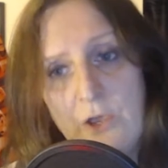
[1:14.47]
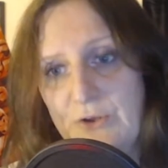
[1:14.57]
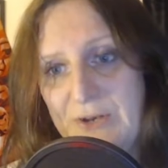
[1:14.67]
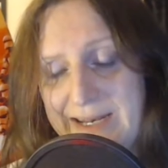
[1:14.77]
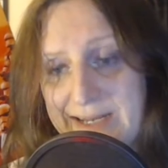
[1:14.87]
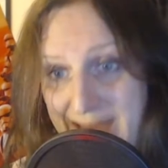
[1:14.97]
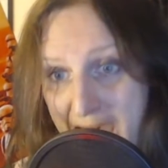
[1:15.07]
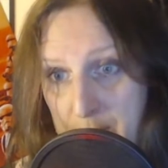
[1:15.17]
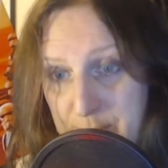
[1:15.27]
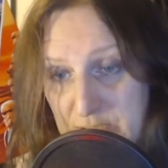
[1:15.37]
You need an
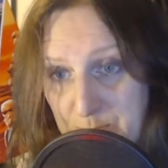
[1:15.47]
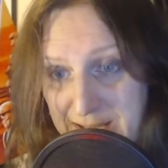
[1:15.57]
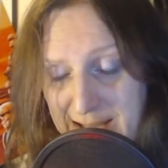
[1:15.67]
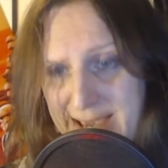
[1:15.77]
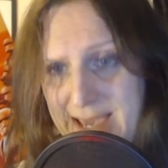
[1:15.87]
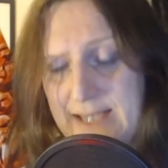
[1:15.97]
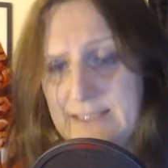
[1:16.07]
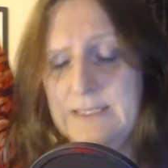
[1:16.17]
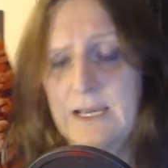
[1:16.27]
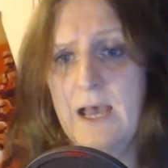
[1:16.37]
app to play
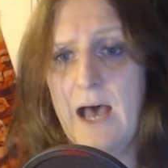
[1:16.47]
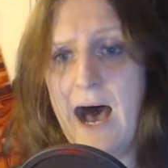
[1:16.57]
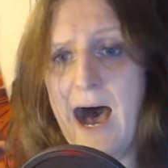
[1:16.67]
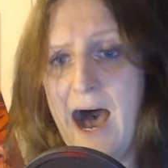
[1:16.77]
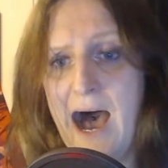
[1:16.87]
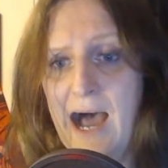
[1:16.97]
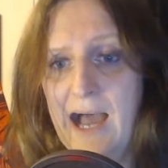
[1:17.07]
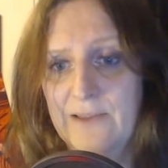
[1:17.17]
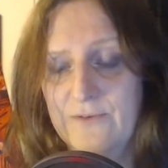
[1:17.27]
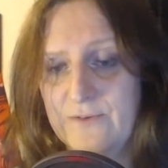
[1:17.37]
it.
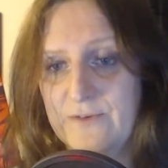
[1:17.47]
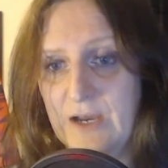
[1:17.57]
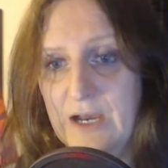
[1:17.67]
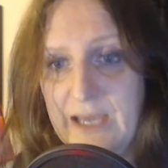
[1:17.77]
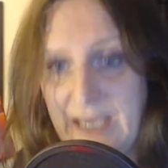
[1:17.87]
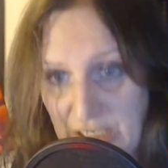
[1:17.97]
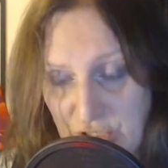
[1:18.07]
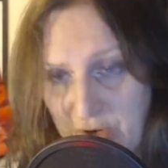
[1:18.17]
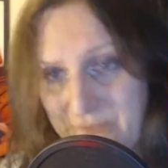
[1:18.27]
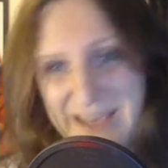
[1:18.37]
And
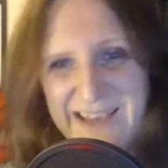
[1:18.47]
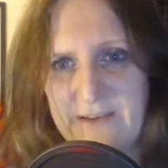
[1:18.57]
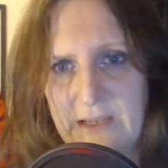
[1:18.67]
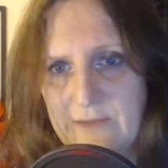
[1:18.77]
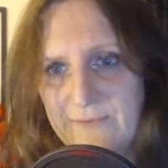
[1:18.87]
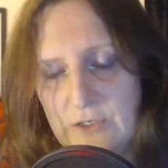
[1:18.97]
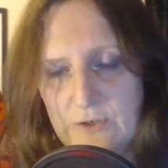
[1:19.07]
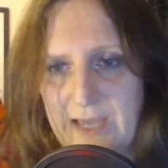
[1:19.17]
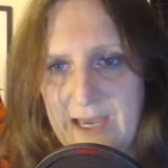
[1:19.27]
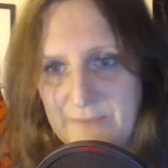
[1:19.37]
each of these
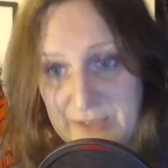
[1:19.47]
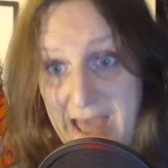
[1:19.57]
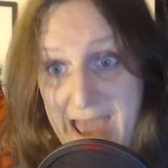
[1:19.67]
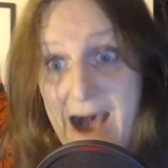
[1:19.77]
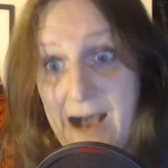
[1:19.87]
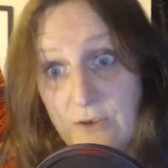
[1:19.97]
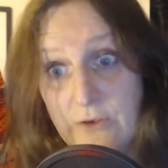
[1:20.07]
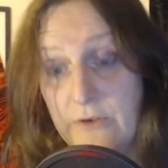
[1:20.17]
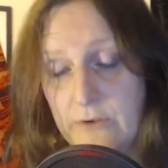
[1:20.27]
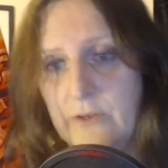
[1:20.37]
individual games, they are,
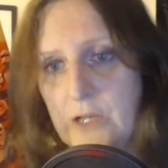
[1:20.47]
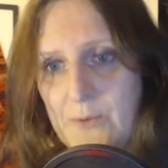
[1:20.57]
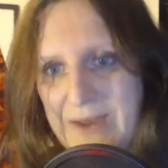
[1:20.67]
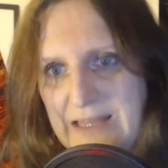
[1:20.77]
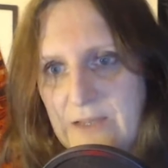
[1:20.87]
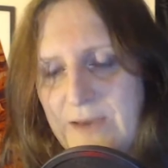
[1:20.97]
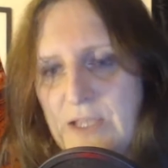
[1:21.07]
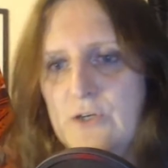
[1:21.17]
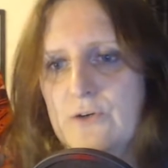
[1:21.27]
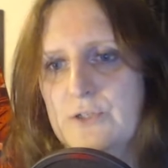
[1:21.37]

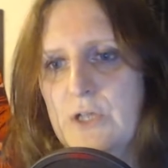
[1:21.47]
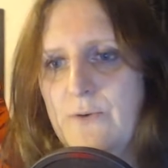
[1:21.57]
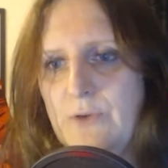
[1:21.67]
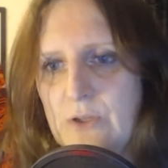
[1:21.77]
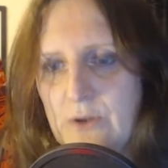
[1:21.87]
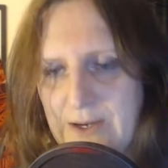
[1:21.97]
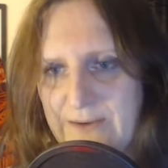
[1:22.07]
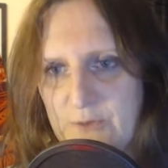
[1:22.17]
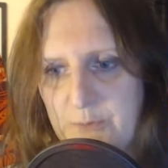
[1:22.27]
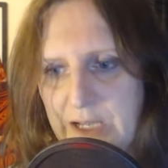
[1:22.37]
individual, so you don't
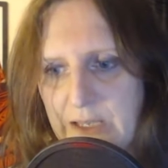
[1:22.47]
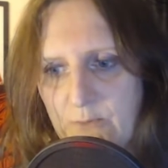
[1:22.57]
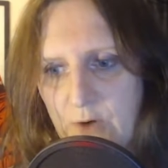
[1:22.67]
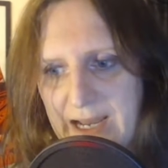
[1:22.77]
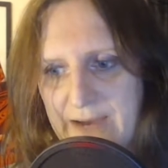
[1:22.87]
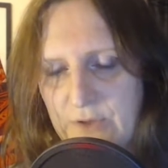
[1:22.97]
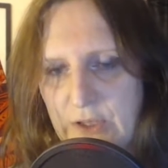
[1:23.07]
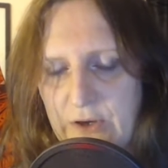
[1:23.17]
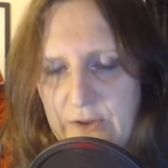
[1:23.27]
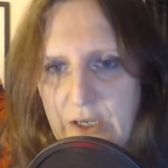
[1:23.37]
have to play them one after
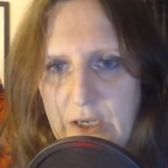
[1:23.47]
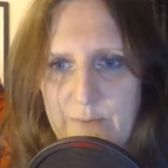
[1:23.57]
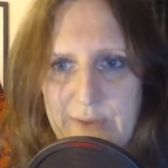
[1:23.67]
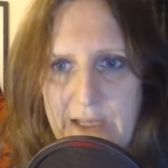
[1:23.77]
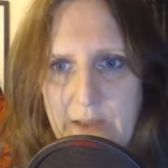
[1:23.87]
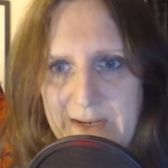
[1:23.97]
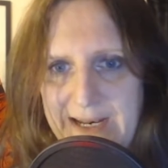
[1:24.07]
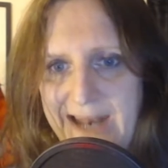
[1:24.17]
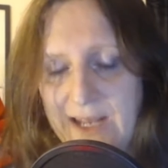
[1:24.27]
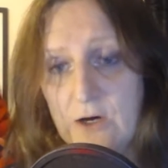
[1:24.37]
the other. You can play them
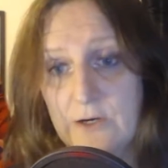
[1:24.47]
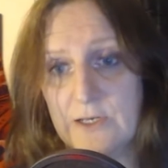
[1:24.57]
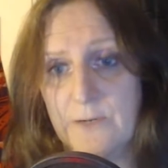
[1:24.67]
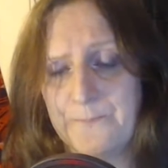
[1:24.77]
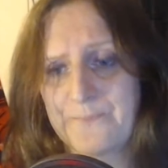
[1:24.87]
in any order.